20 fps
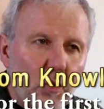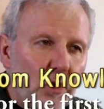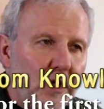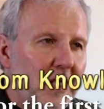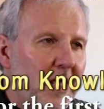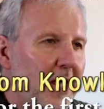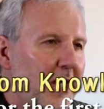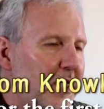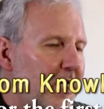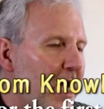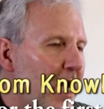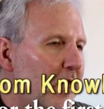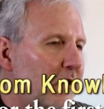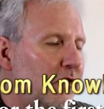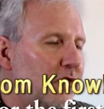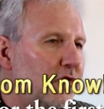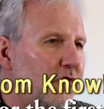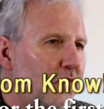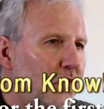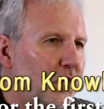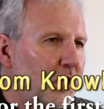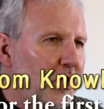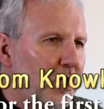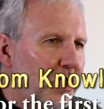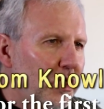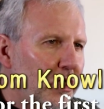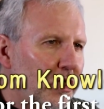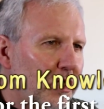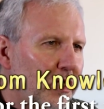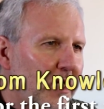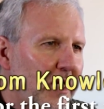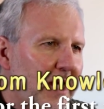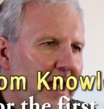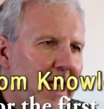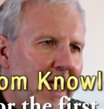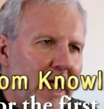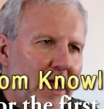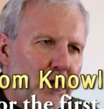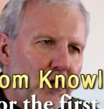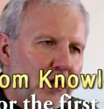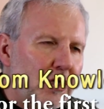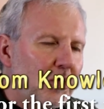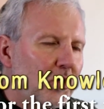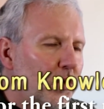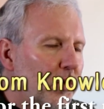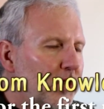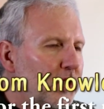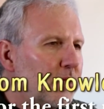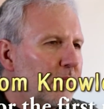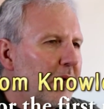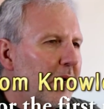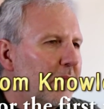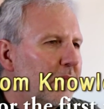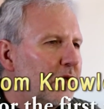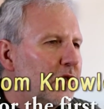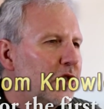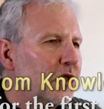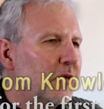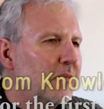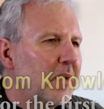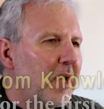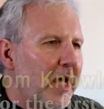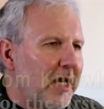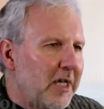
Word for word: $48 for a year, and you can quit your membership